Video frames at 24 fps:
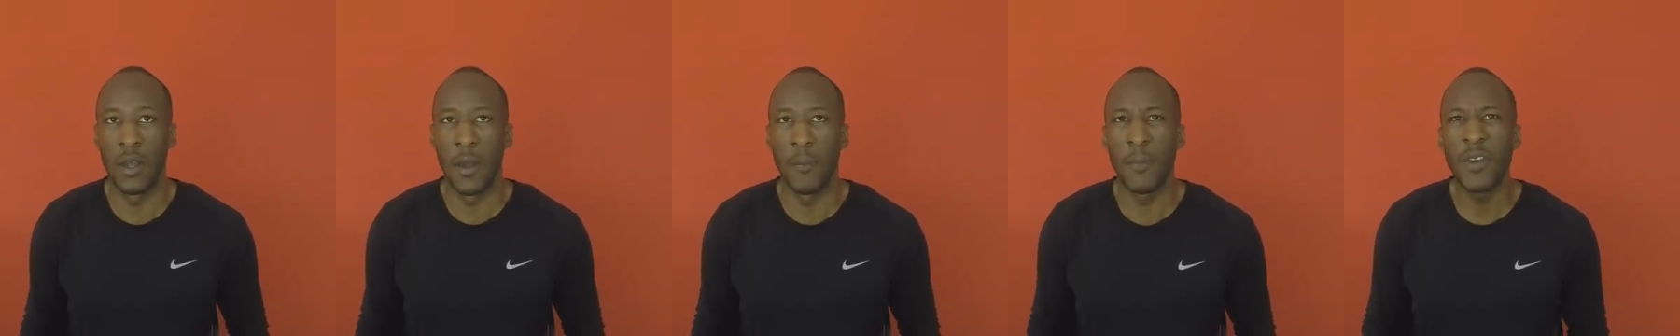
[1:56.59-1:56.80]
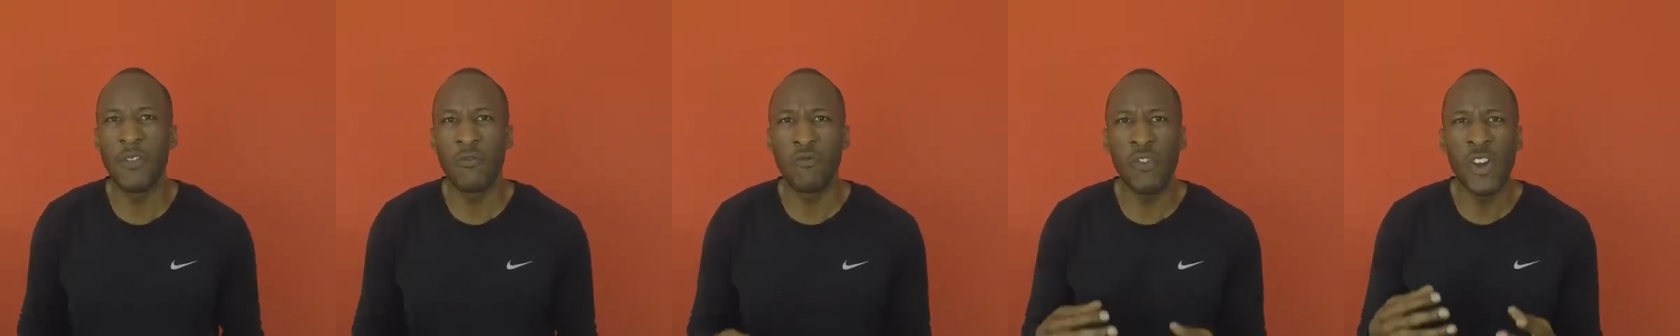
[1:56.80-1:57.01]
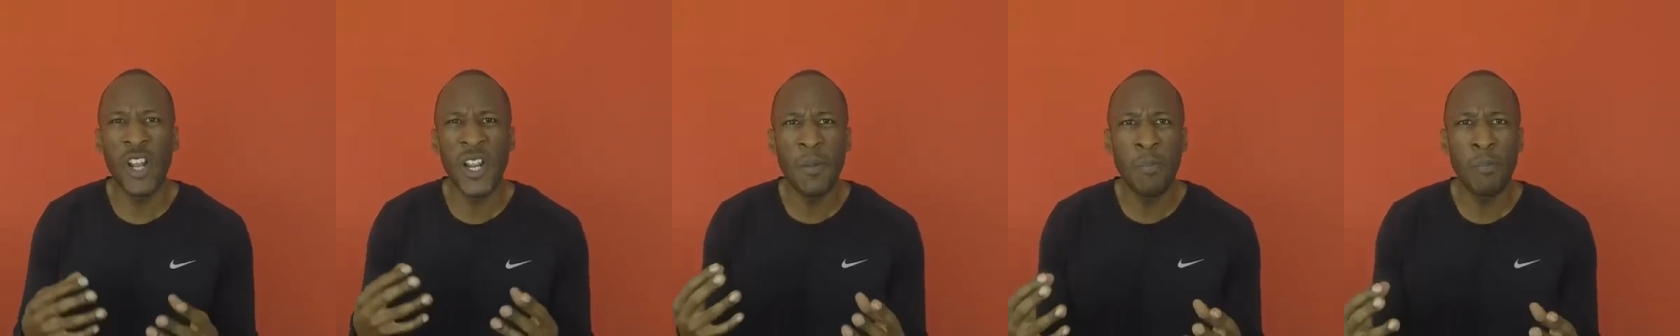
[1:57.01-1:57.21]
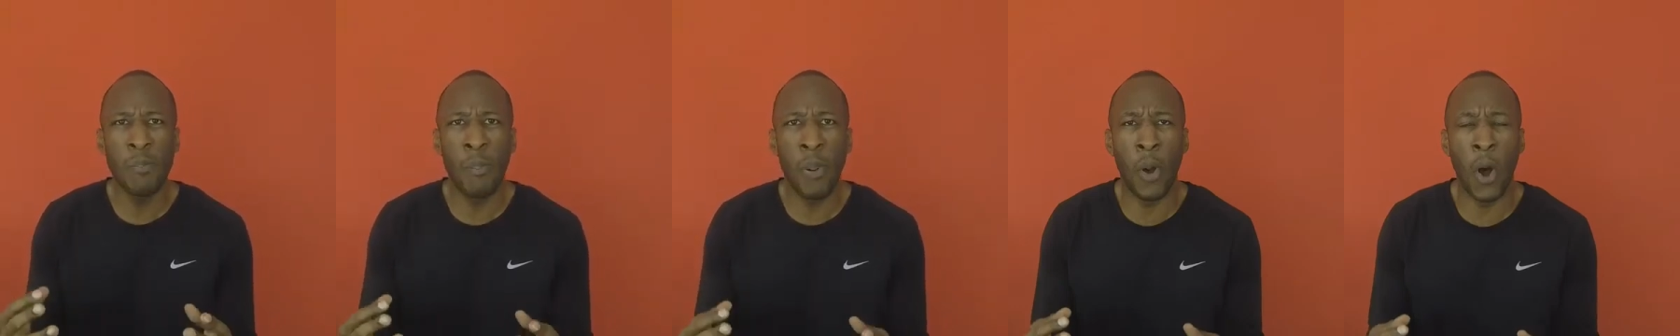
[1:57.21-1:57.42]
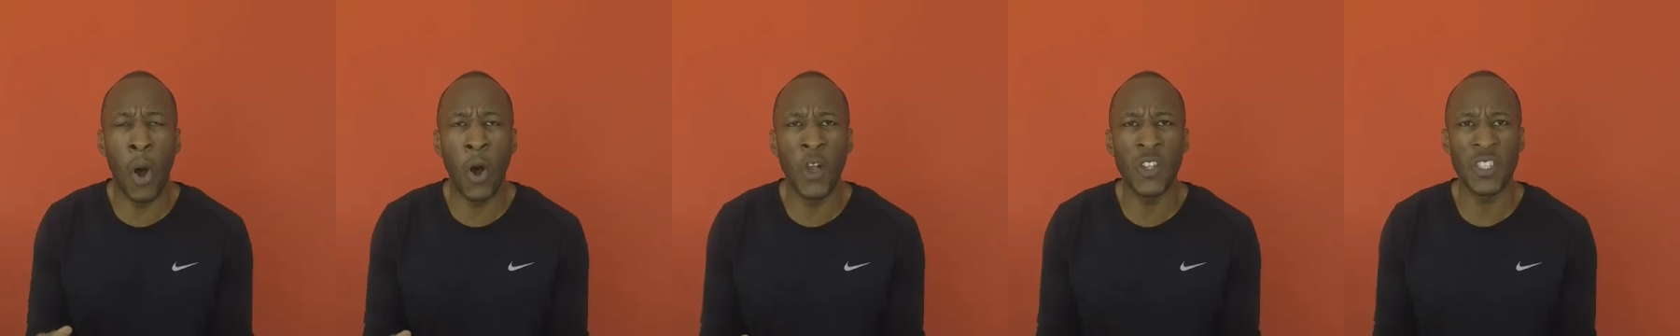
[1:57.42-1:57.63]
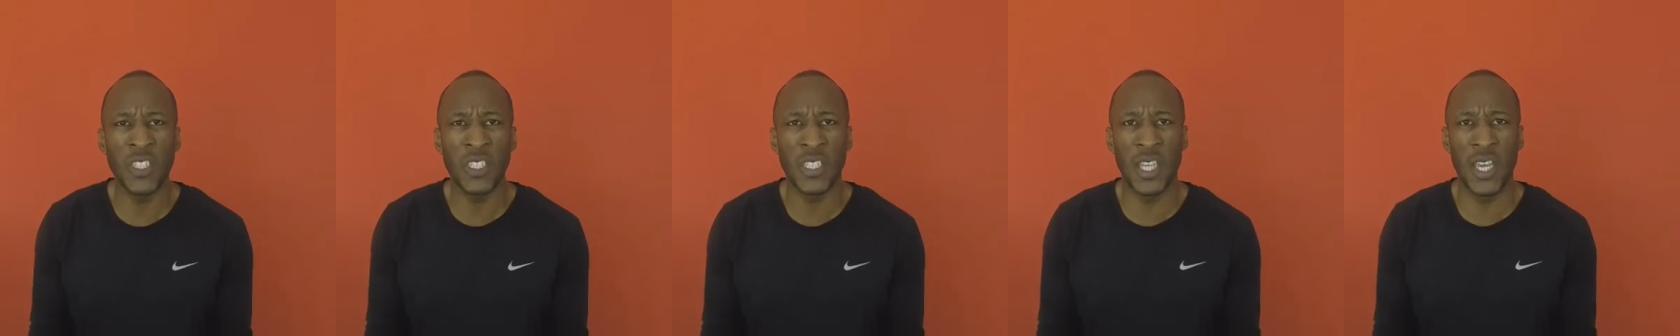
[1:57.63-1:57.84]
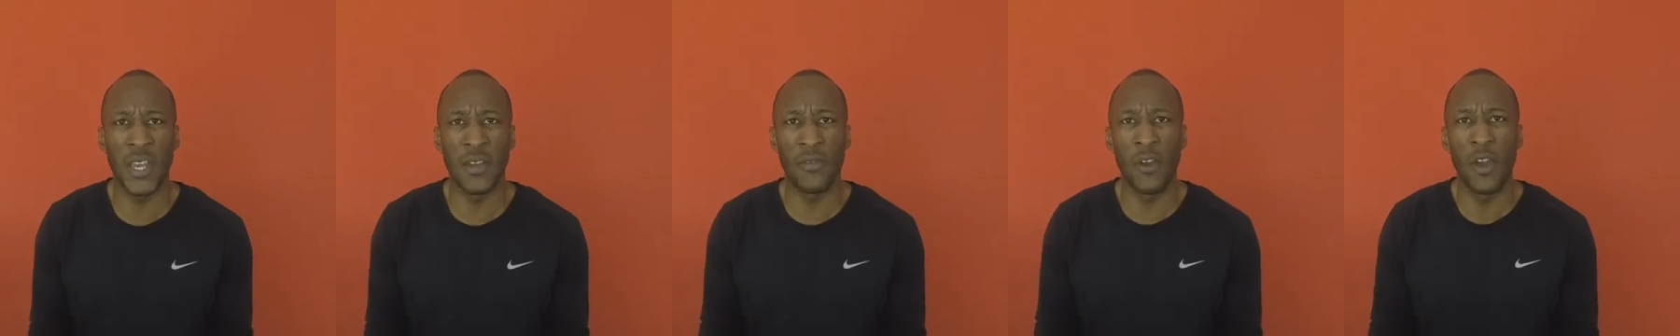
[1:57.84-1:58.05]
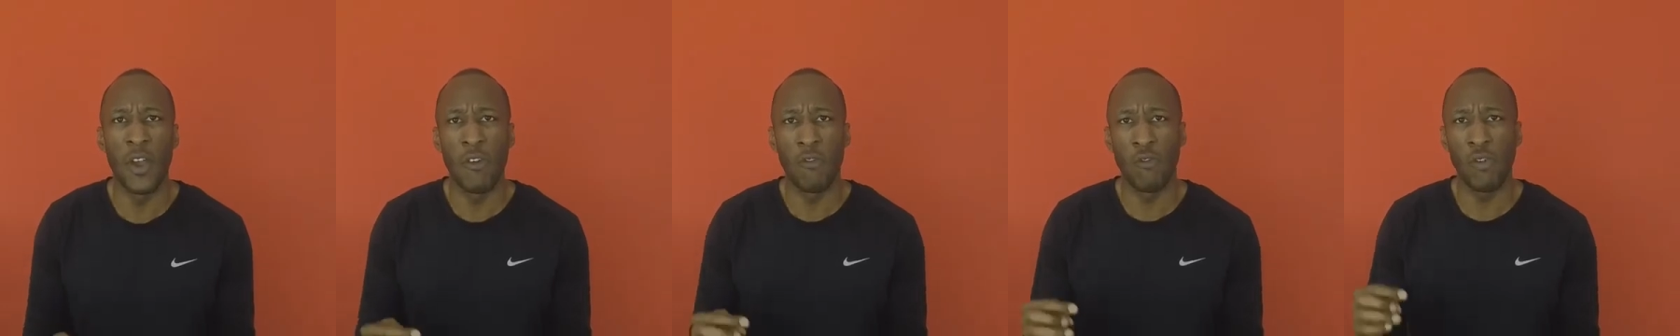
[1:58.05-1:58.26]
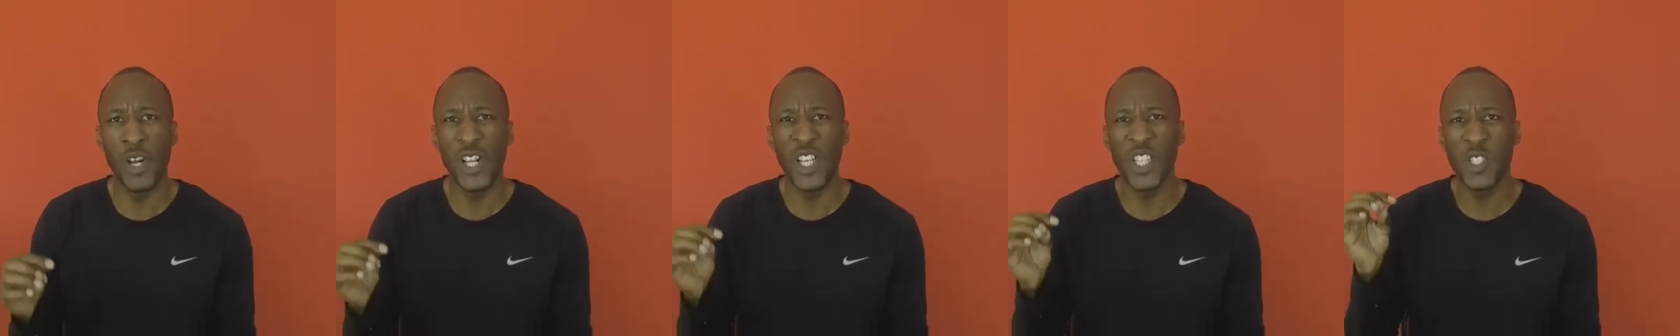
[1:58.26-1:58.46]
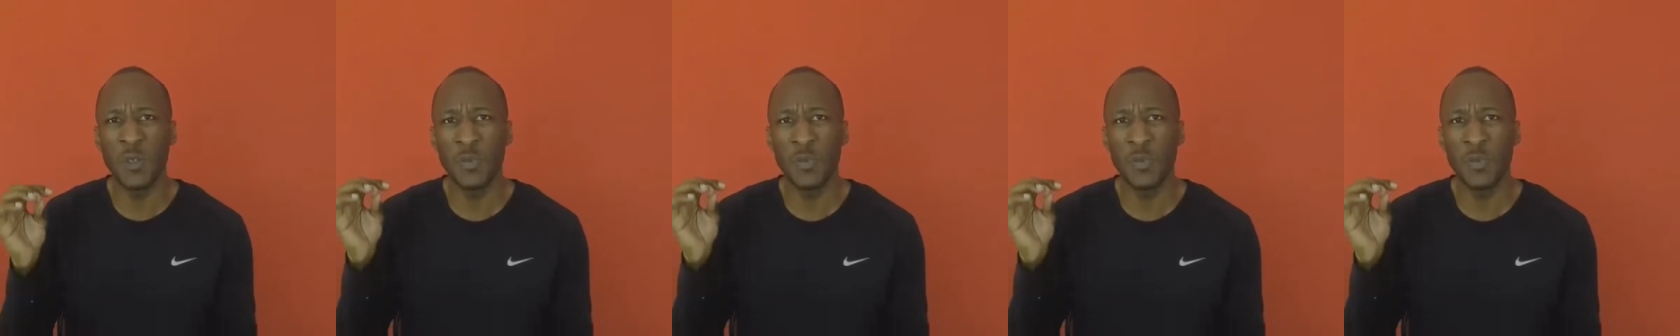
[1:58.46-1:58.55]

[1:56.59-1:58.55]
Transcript: Be really positive, really